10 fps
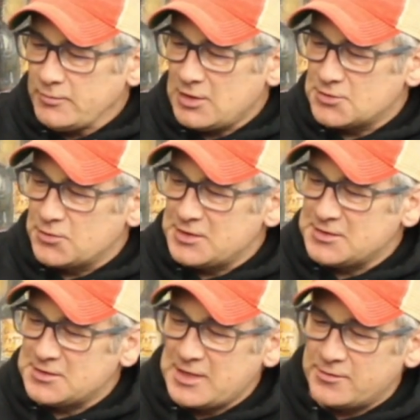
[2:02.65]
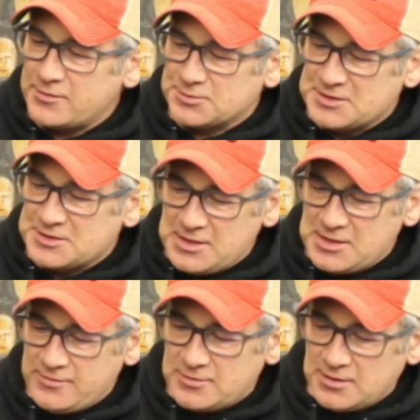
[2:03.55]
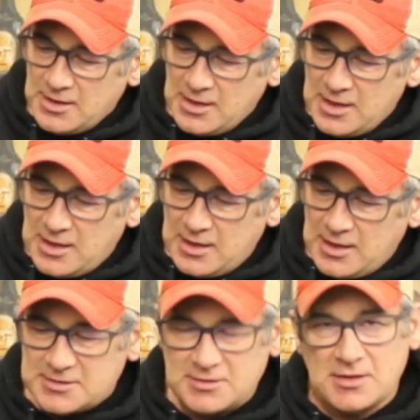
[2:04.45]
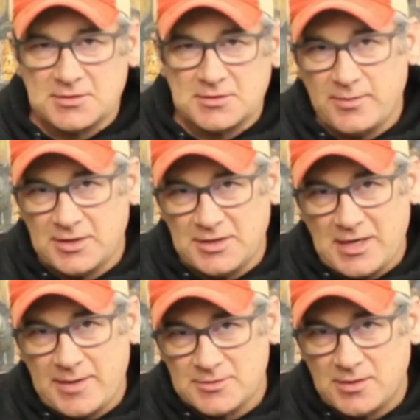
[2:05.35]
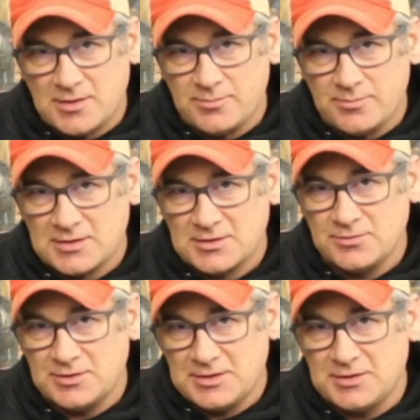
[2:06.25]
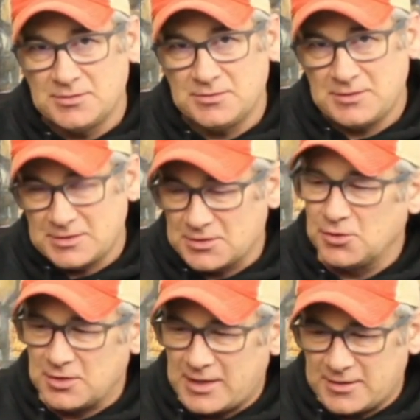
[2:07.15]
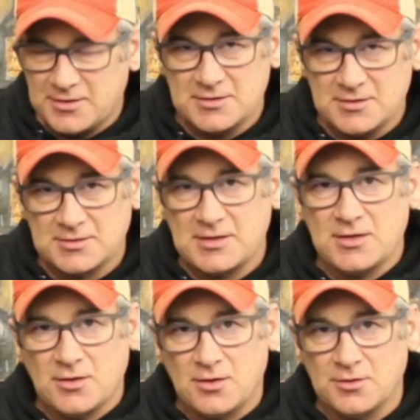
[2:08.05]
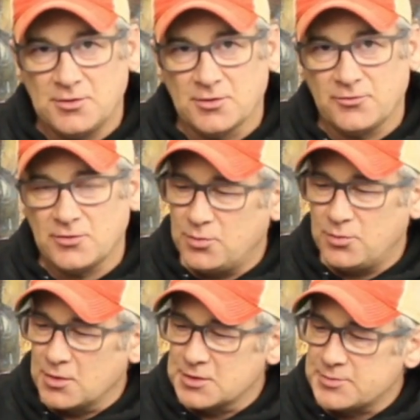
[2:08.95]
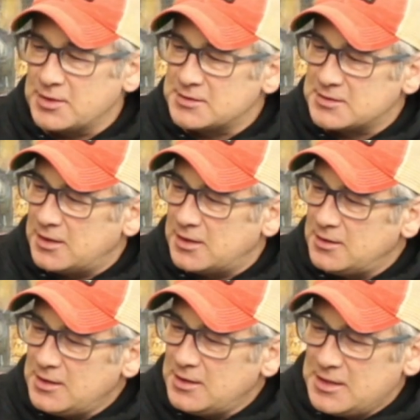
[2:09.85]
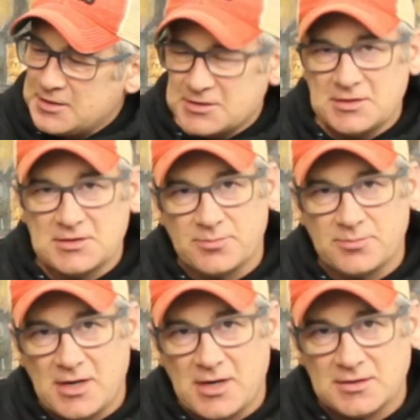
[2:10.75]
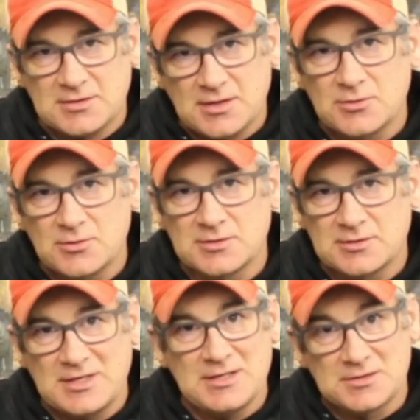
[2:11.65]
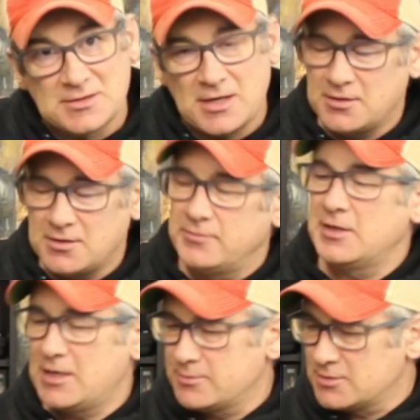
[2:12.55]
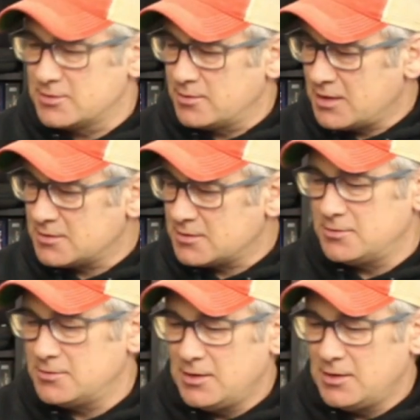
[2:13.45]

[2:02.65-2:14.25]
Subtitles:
So this is how it's received. This does come on an Amazon box, so it doesn't look like this sitting on your front porch, but this is the box that was inside of the Amazon box.